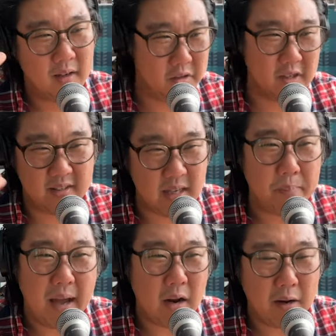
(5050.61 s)
just dip
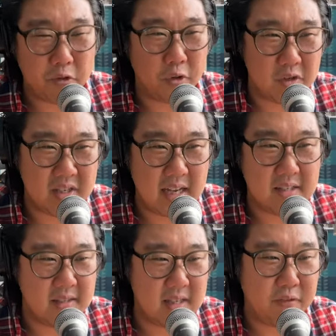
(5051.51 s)
out after your sets
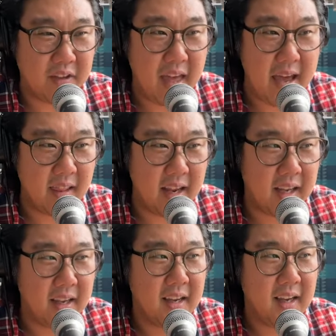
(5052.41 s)
and stuff like that, like